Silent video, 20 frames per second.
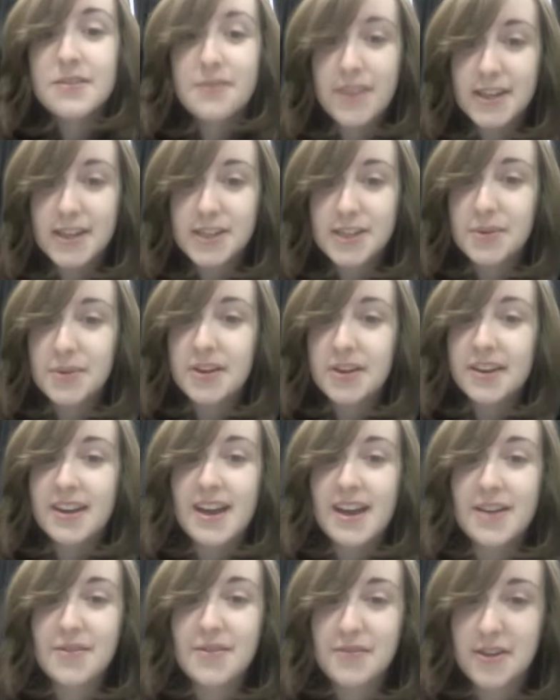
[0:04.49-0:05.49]
Facebook,
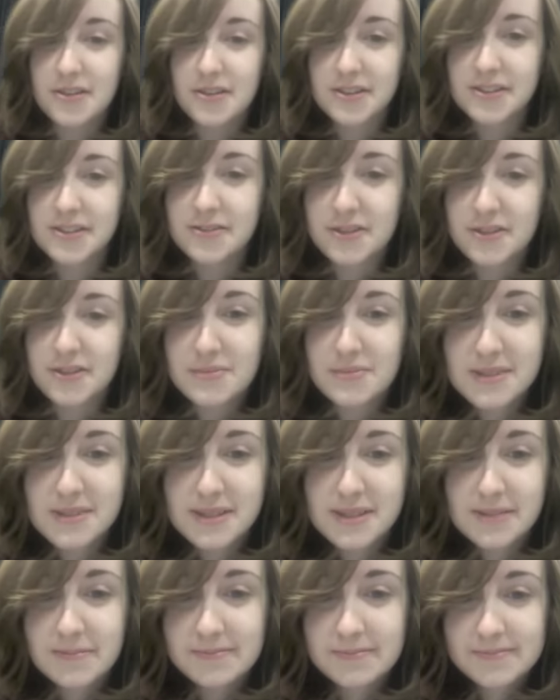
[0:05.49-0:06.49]
and focus
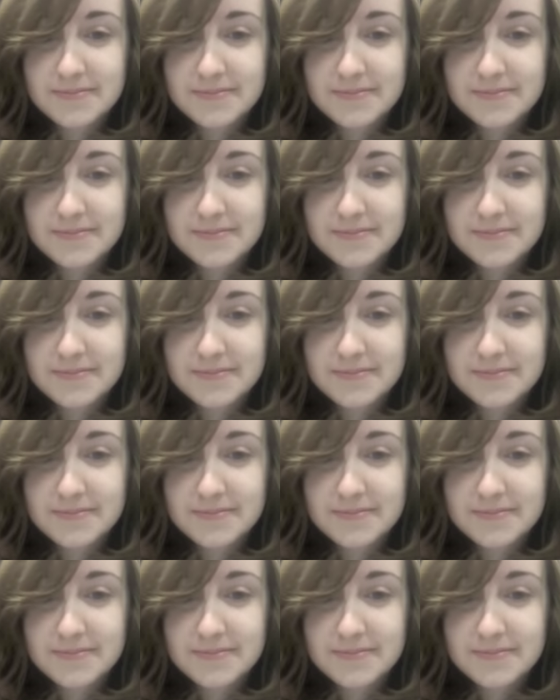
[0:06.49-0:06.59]
groups.